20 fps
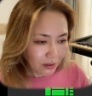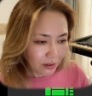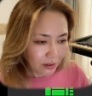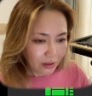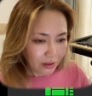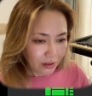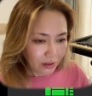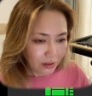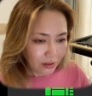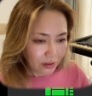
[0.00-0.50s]

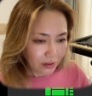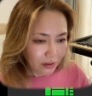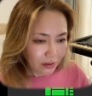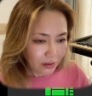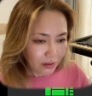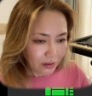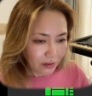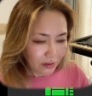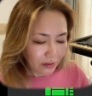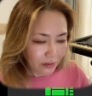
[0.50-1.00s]

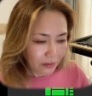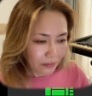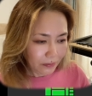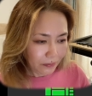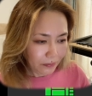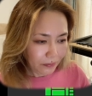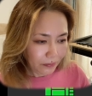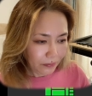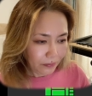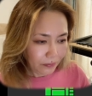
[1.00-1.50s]

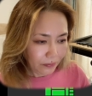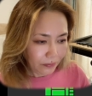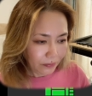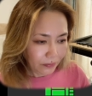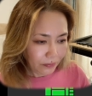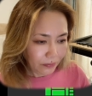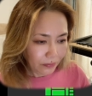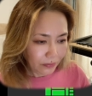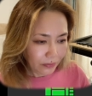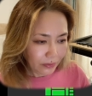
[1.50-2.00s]

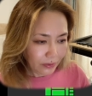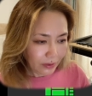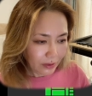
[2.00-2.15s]
Nothing is said.